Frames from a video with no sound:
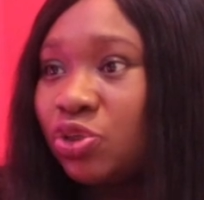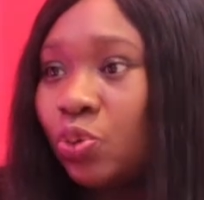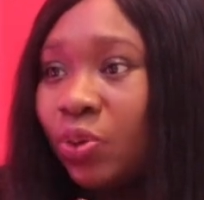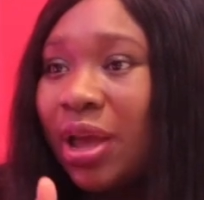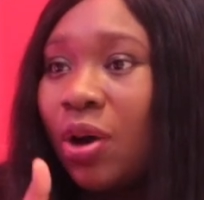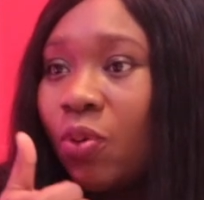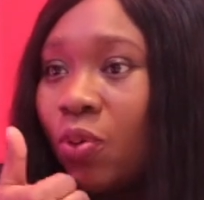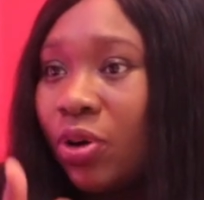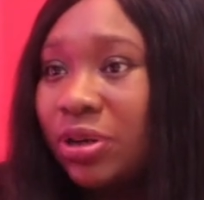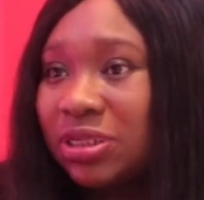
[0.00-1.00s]
to,
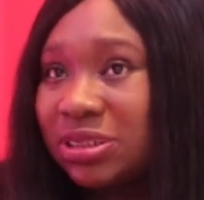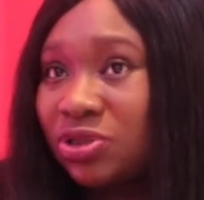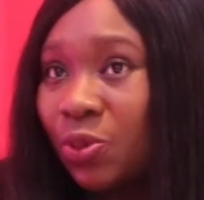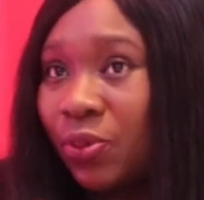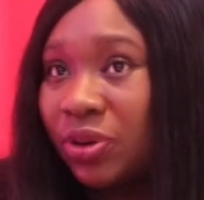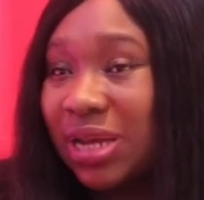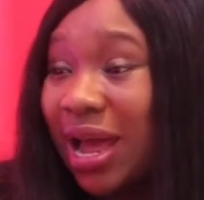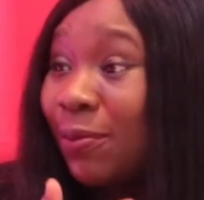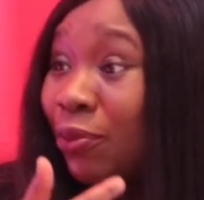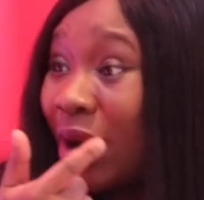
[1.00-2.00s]
one, support
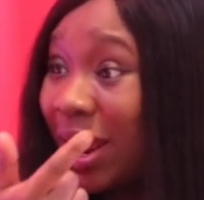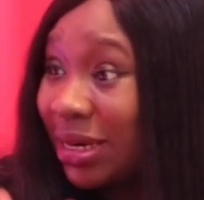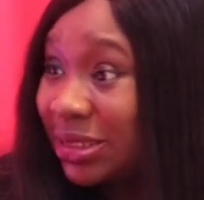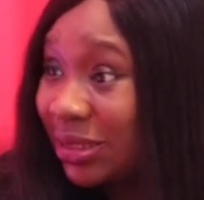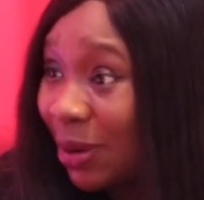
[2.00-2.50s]
our brand